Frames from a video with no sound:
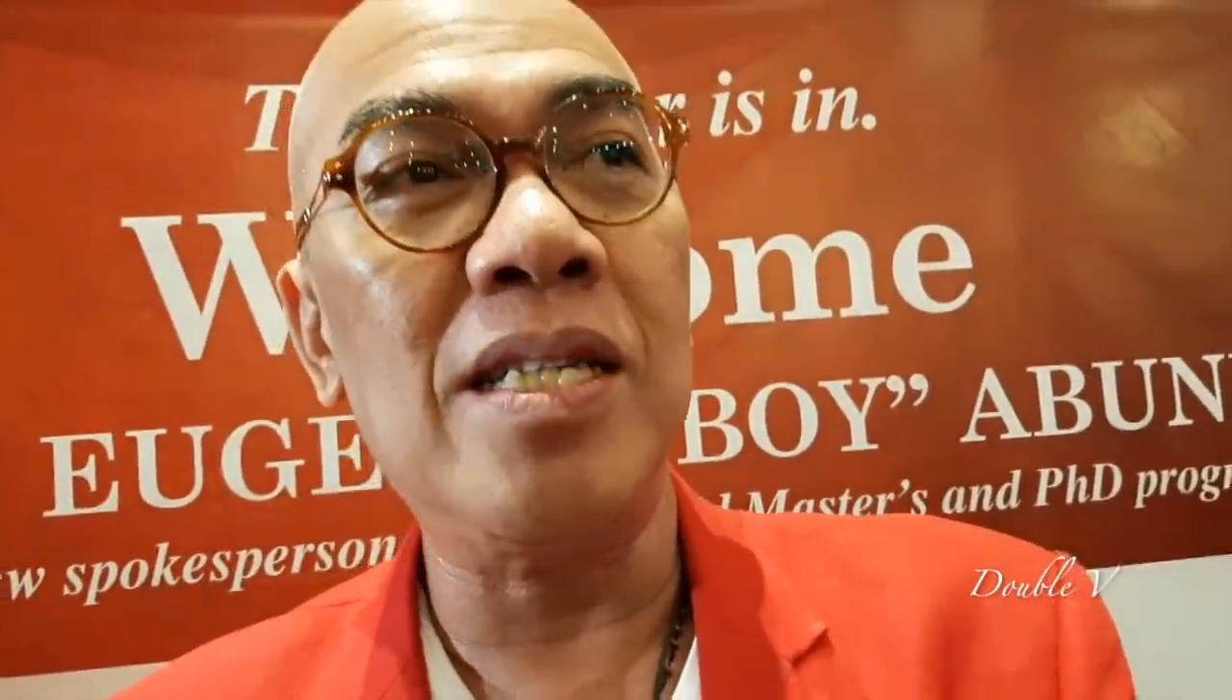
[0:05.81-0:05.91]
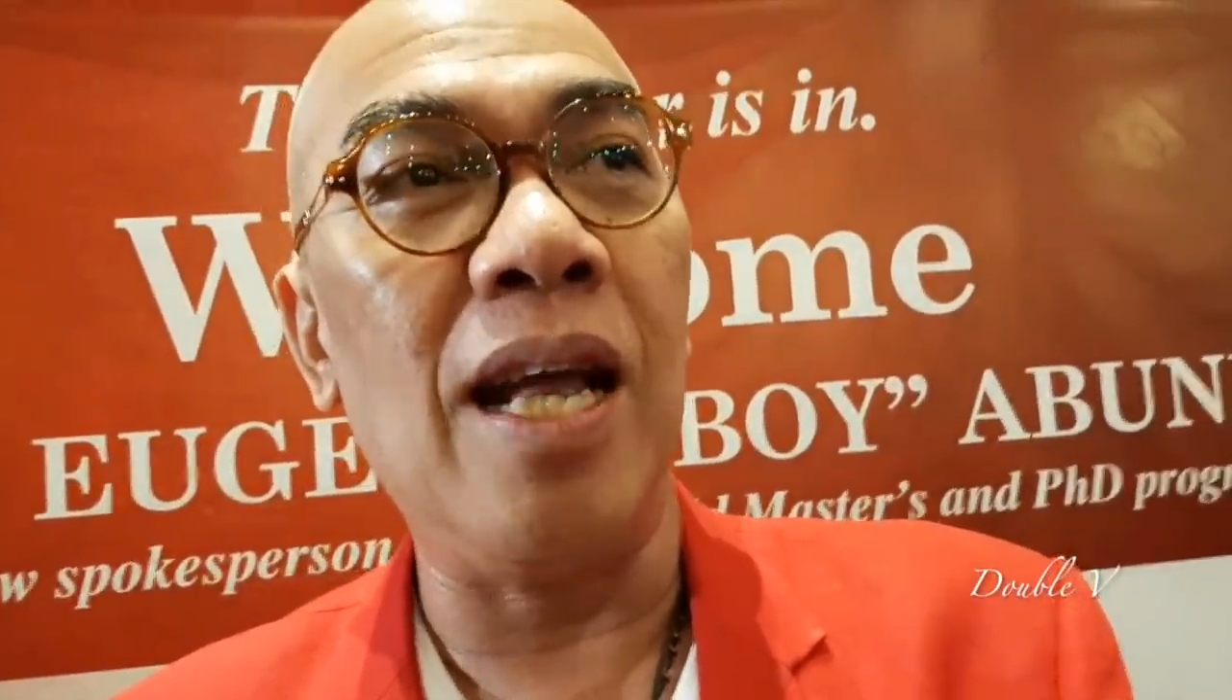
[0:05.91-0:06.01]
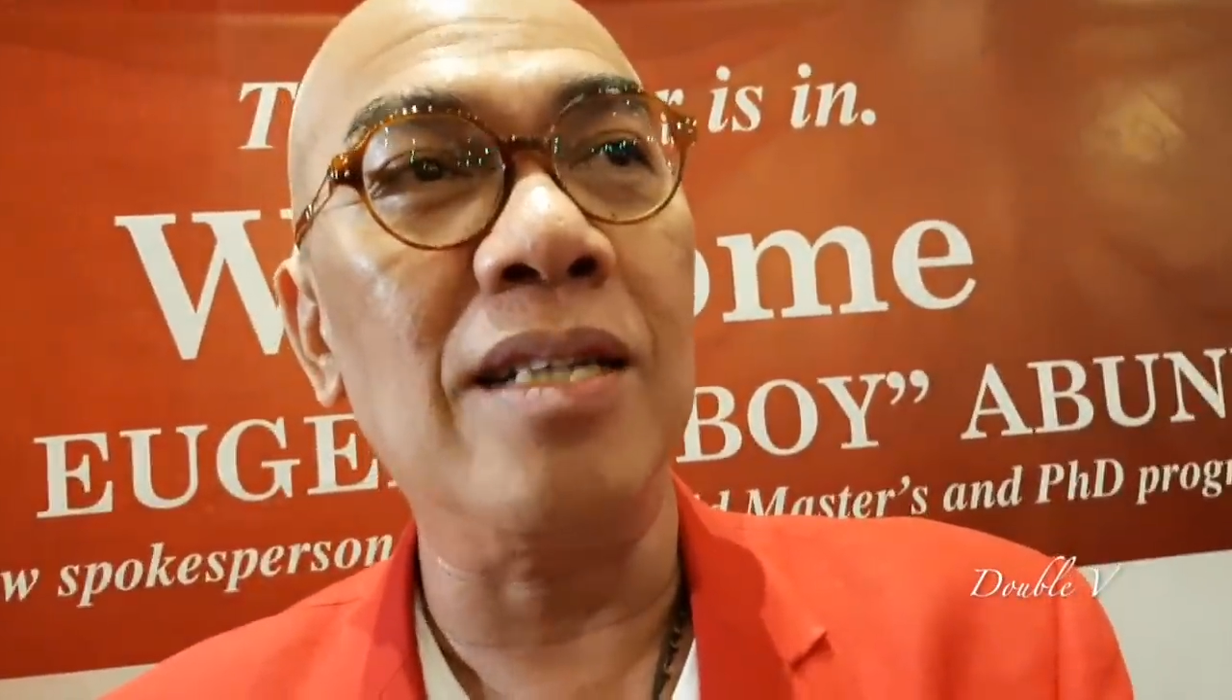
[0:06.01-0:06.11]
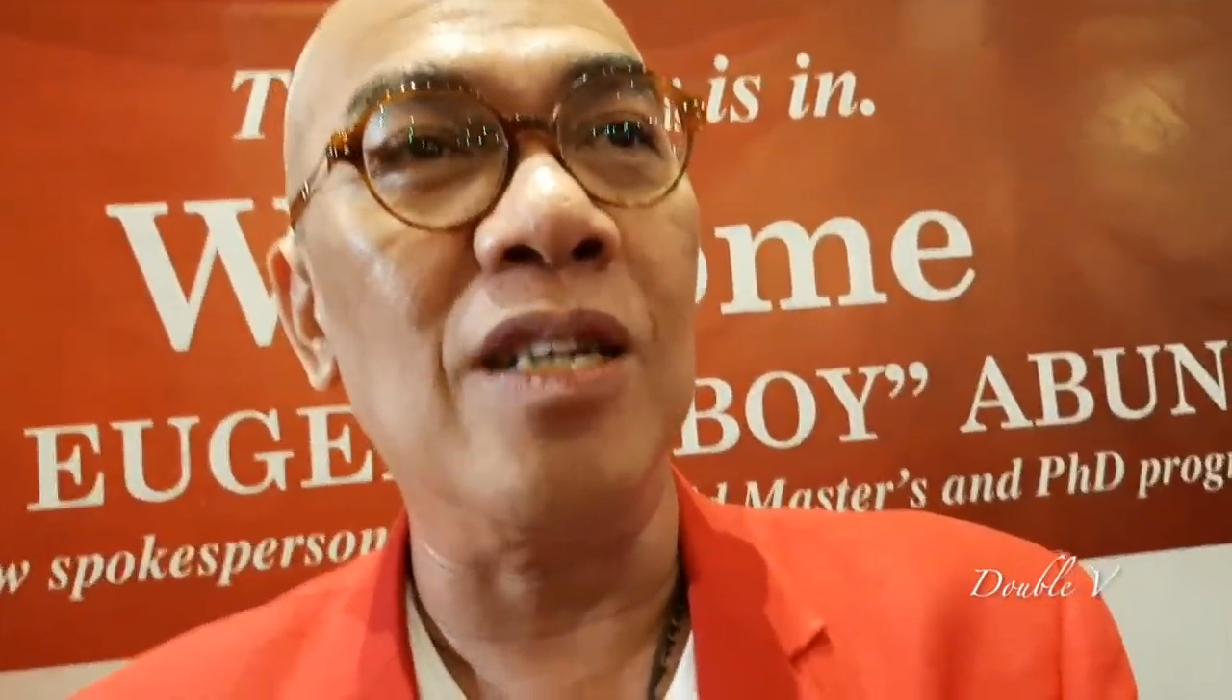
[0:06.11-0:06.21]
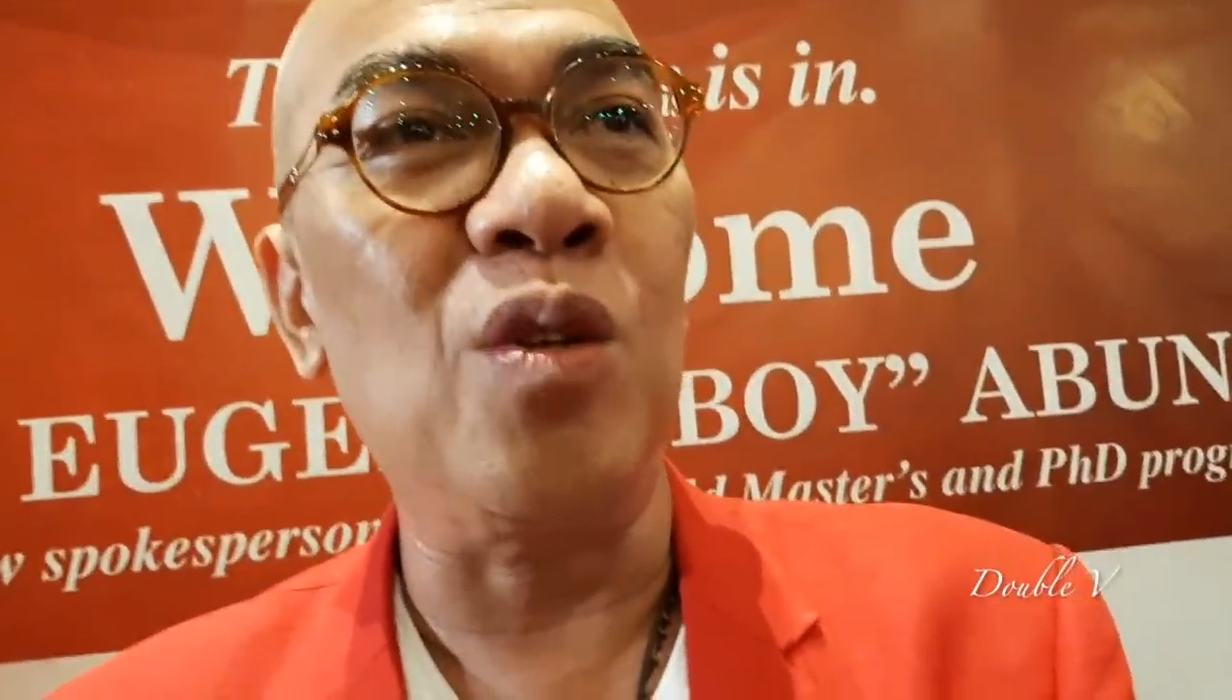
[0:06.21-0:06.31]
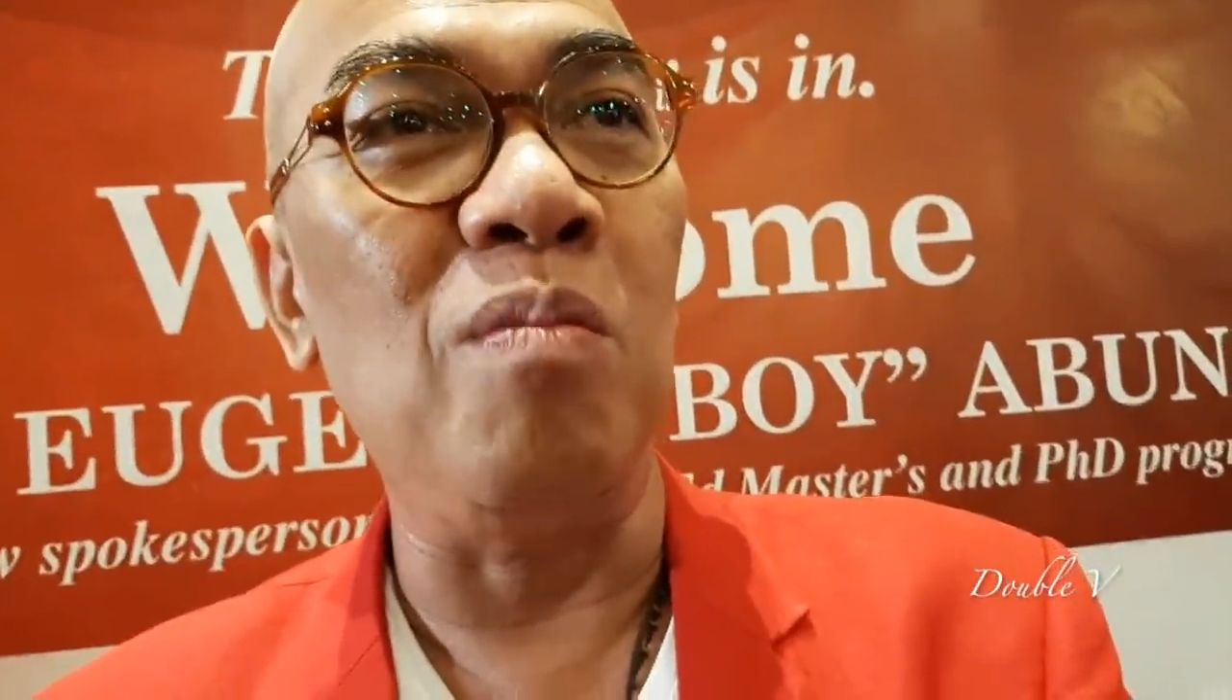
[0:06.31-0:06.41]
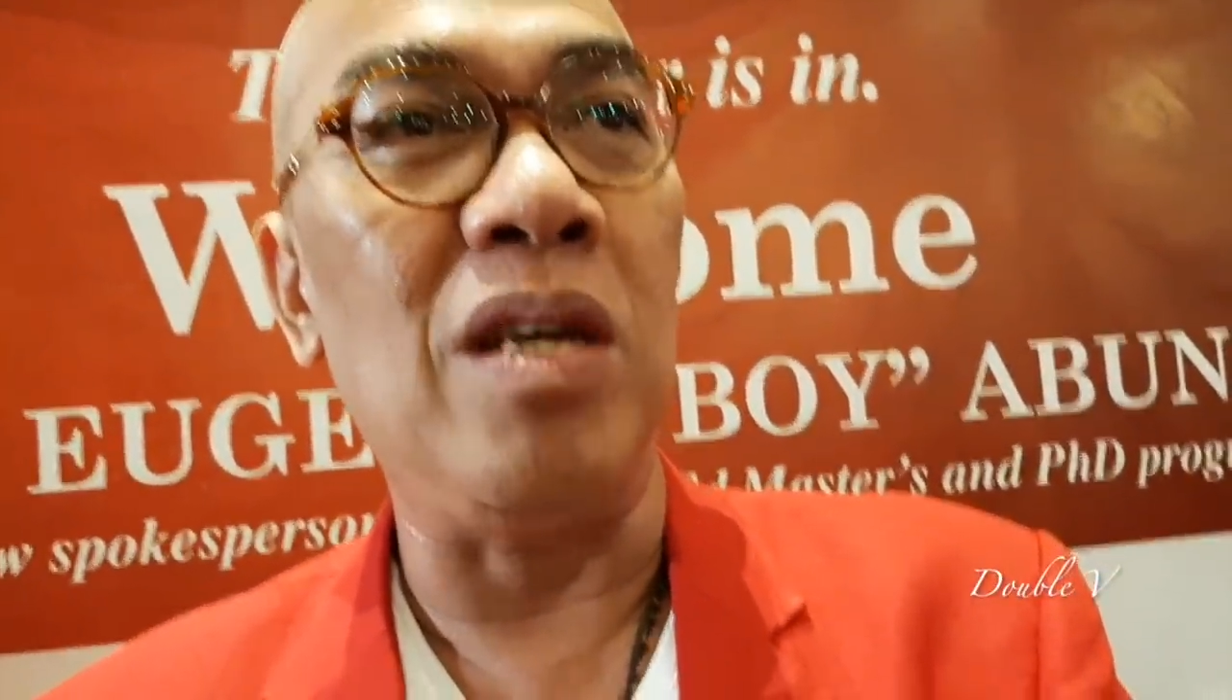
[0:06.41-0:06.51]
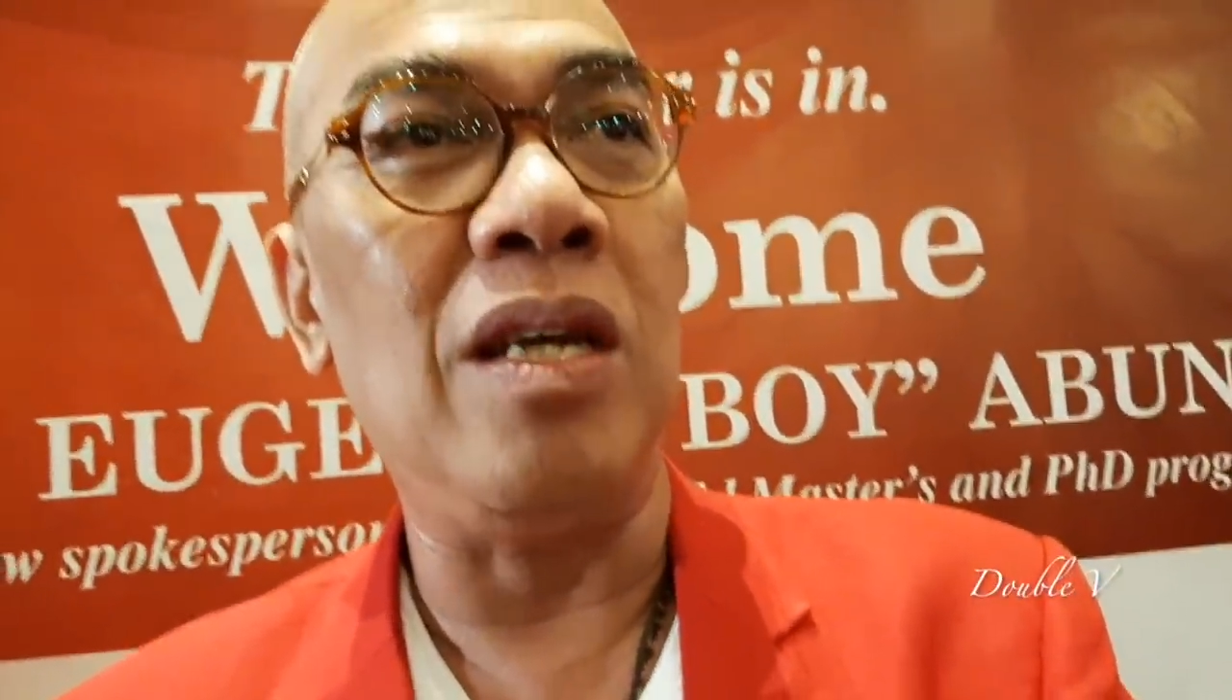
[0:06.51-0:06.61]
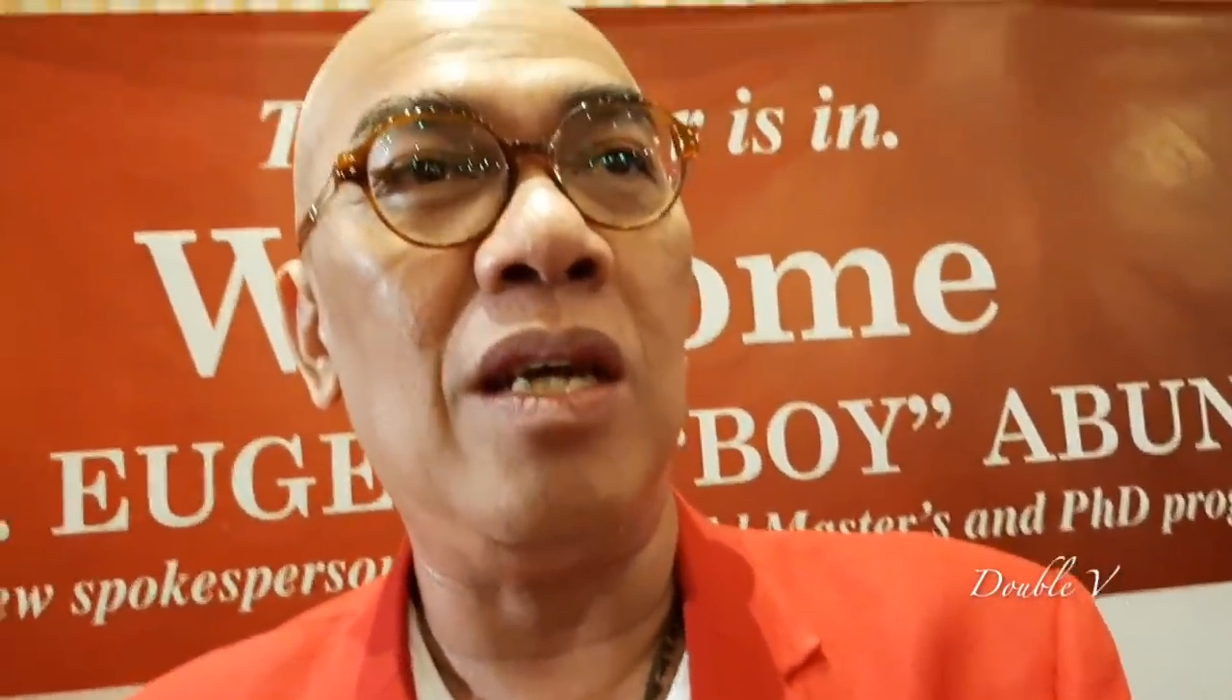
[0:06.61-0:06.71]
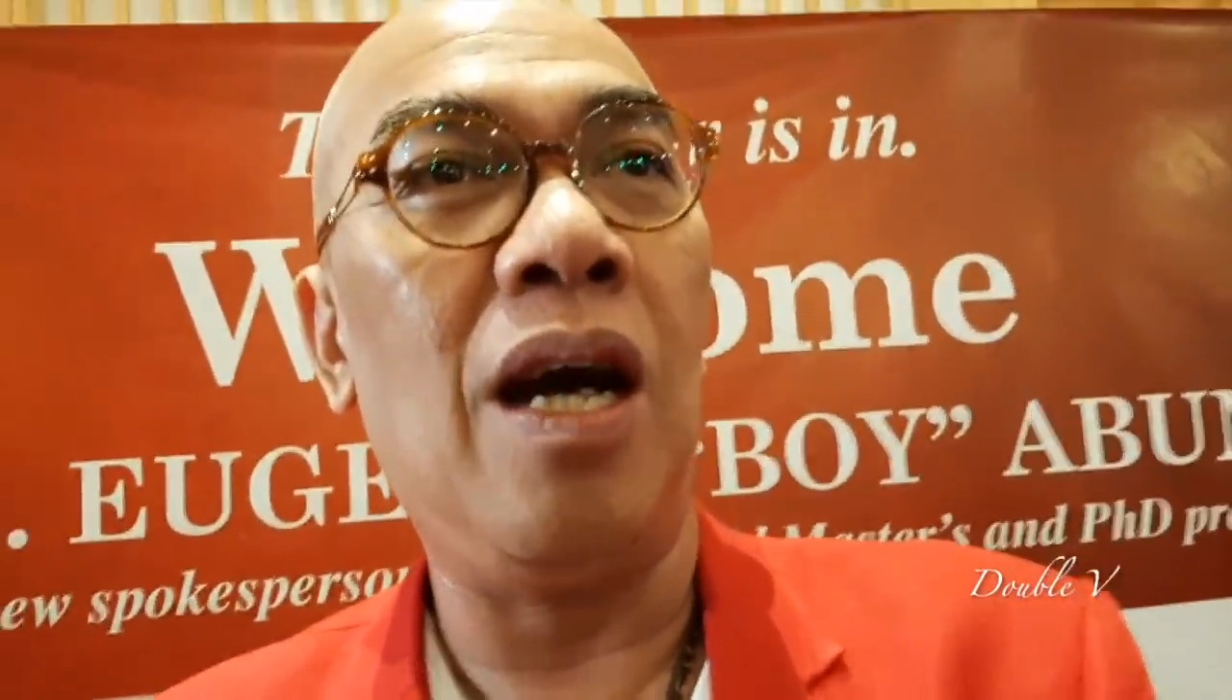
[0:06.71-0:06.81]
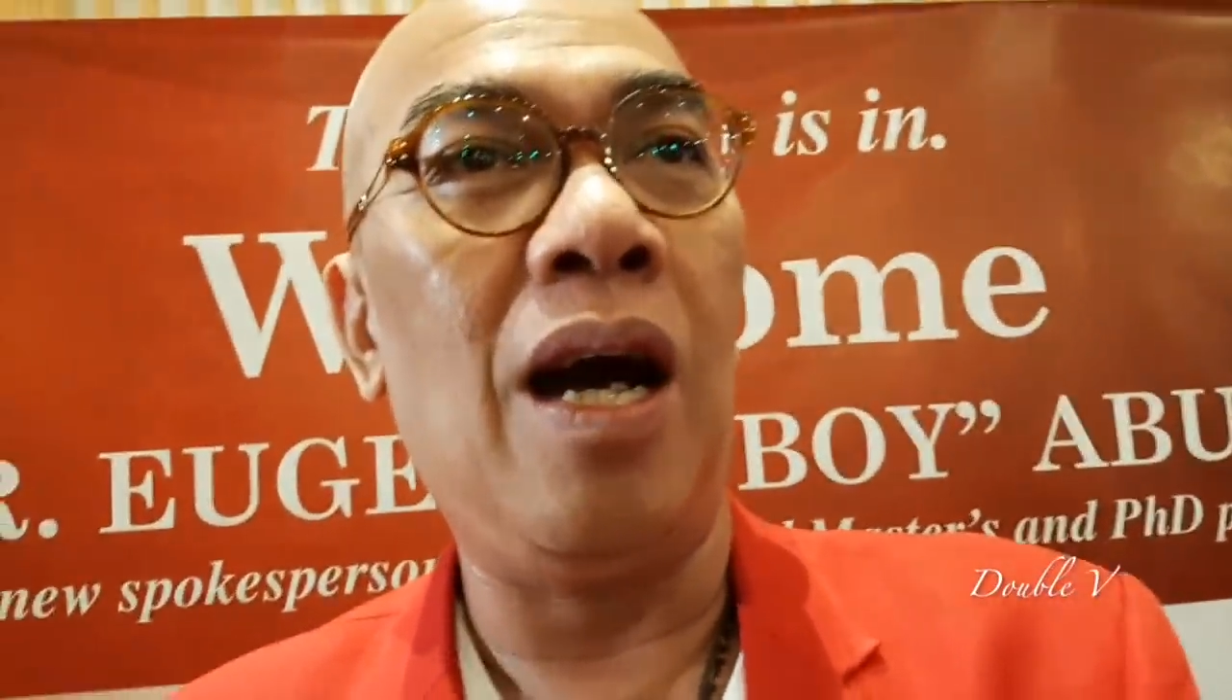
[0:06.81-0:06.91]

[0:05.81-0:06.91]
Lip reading: sent it to me.